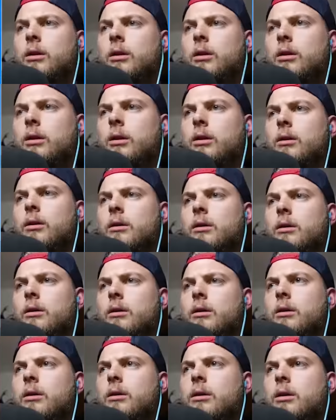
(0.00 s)

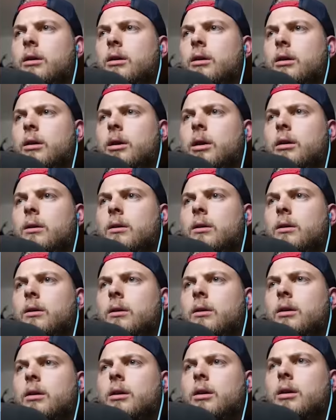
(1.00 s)
Hi-oh.
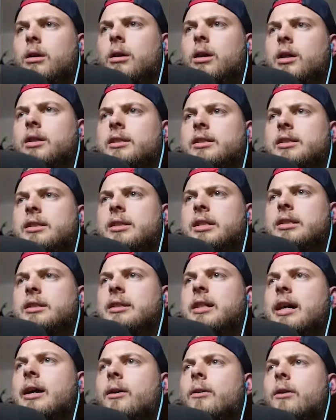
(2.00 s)
Hi-oh. Oh, this is
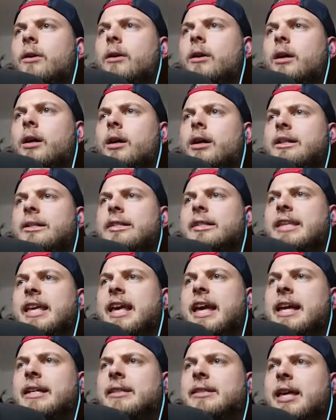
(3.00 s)
easy now. This is
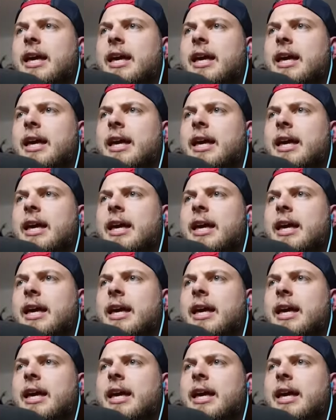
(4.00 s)
easy.